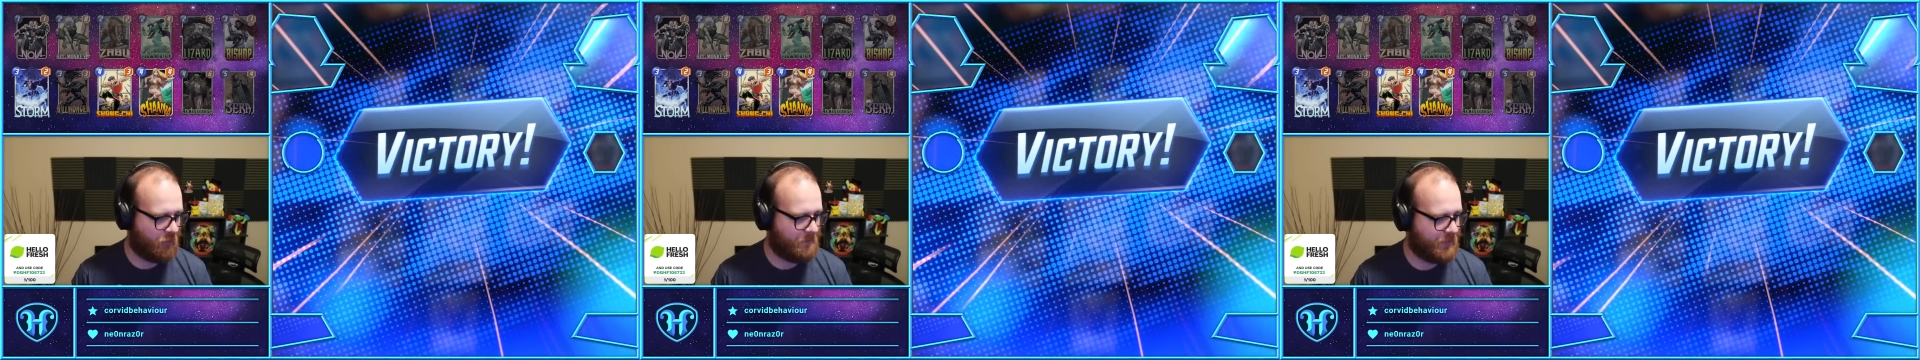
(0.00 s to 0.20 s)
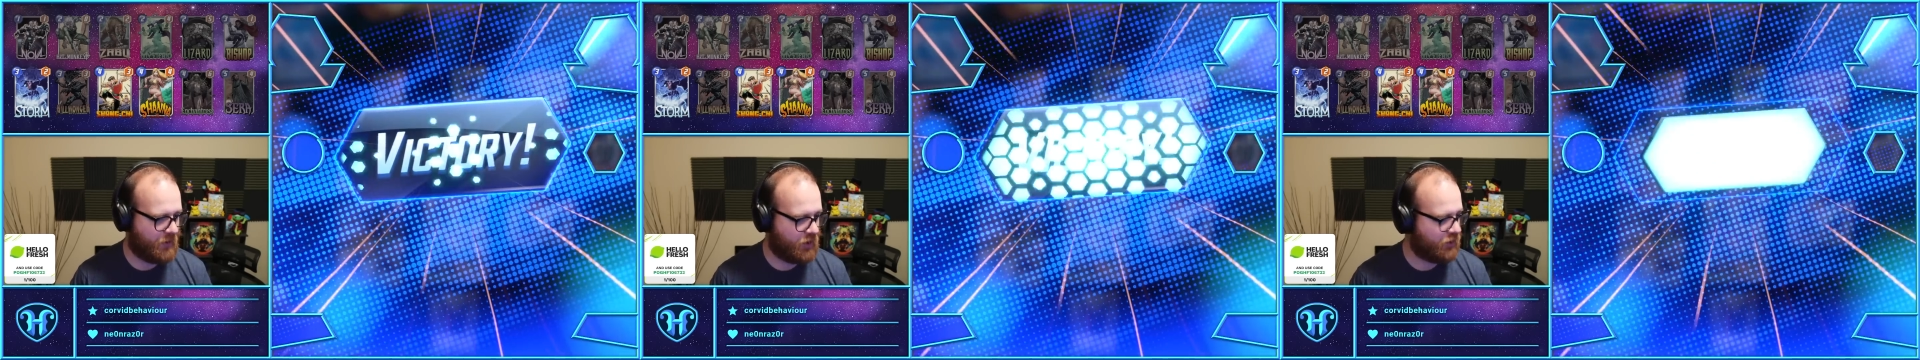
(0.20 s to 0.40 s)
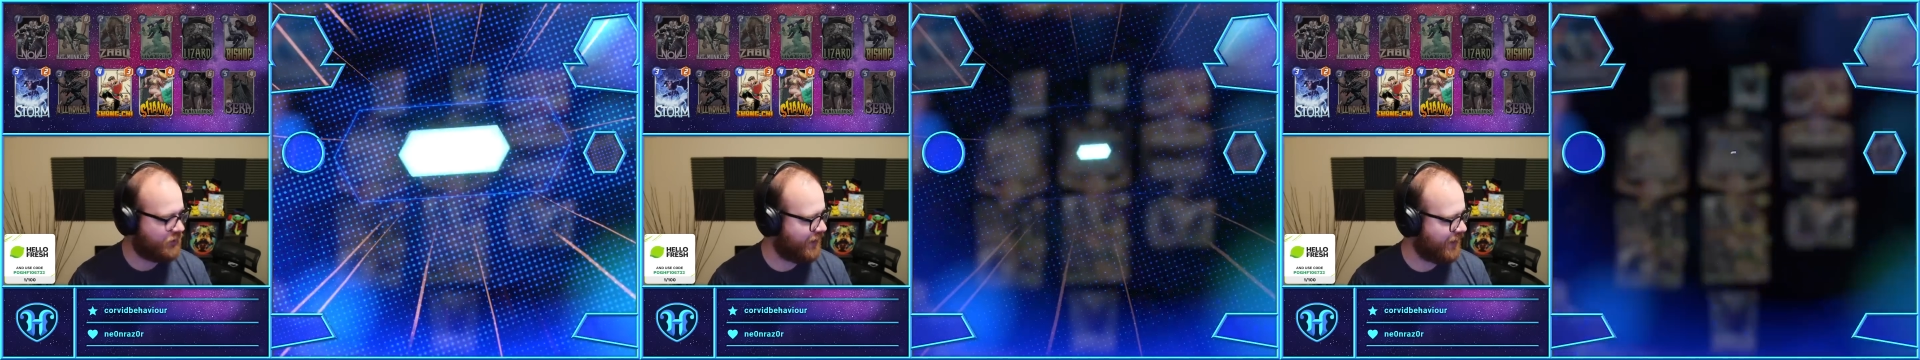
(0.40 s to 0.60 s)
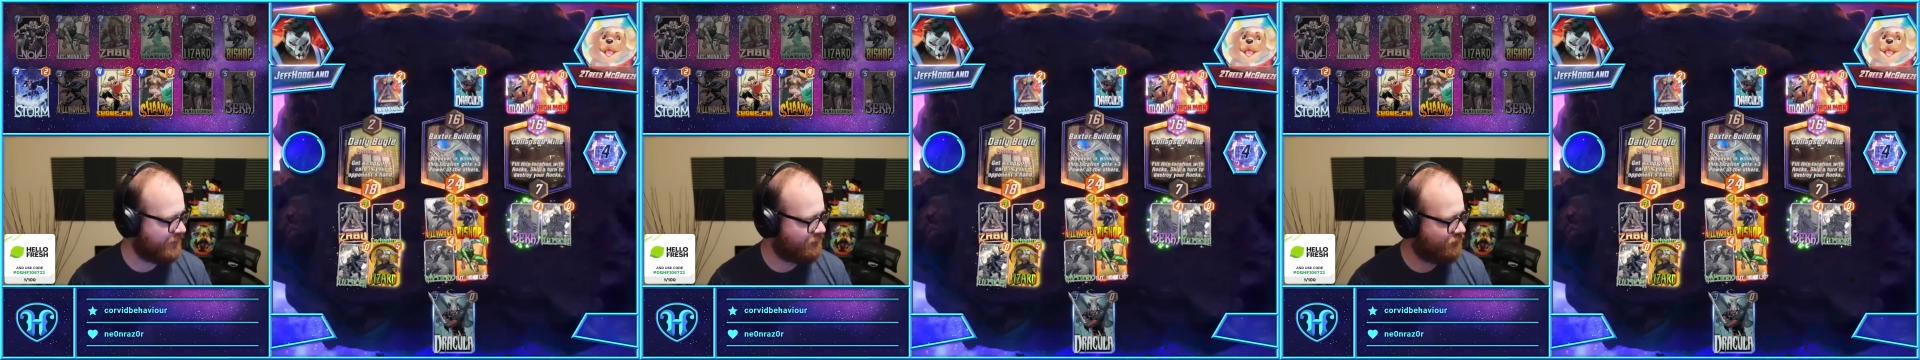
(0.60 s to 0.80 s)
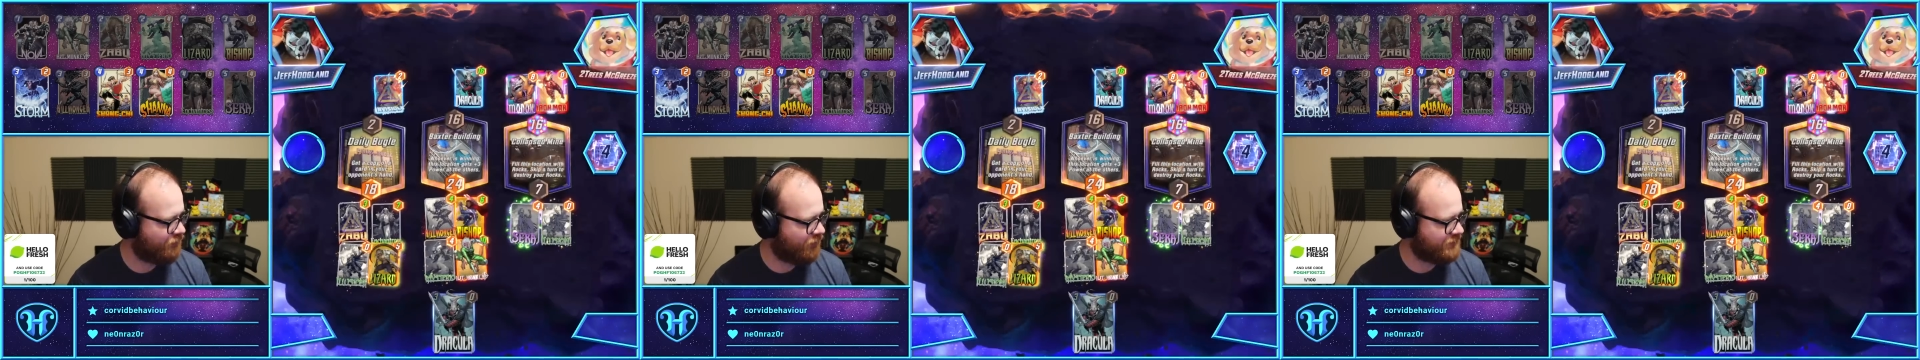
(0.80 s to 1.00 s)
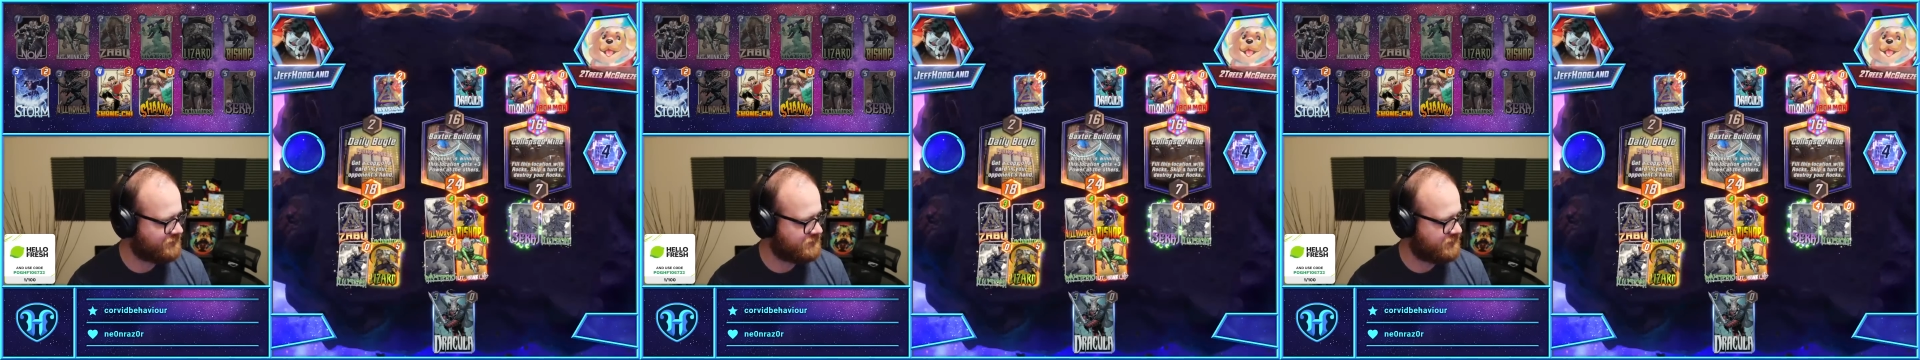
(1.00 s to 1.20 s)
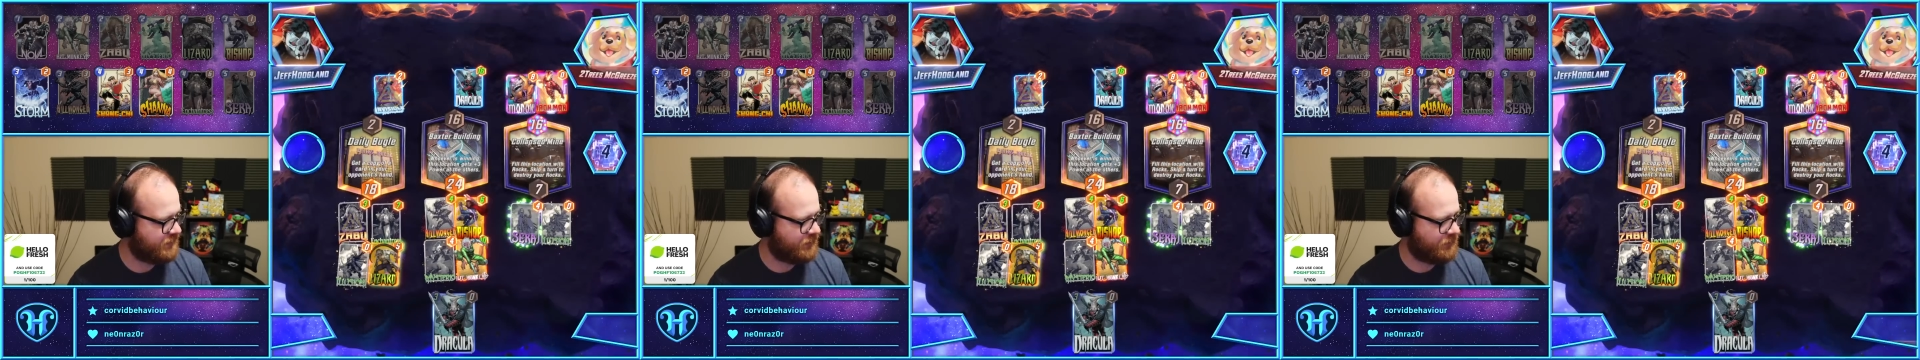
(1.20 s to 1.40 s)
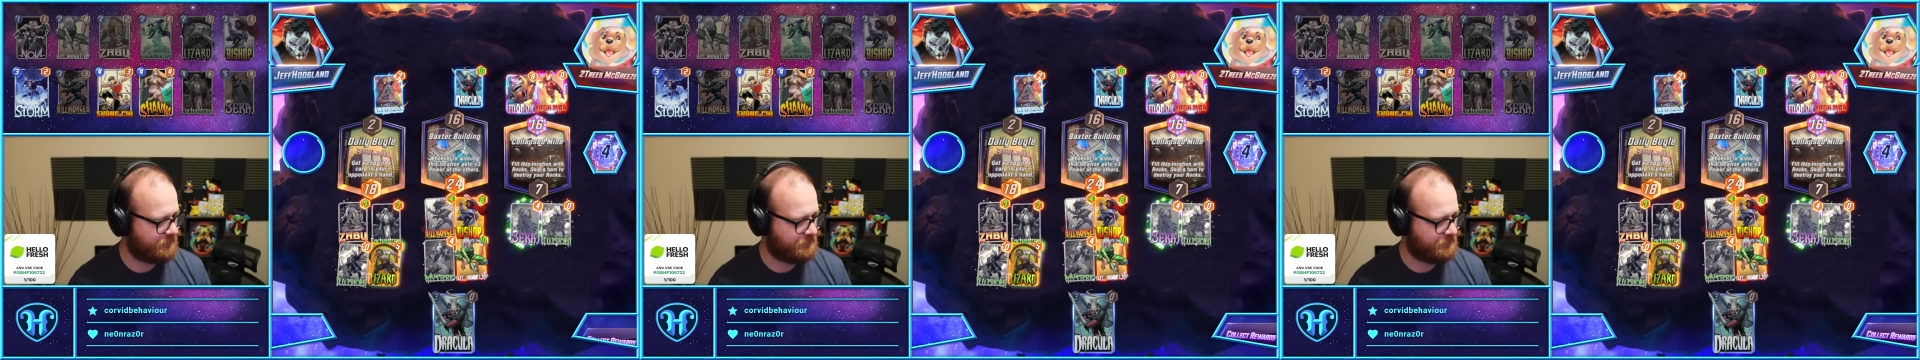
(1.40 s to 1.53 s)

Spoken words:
Burr game for us there.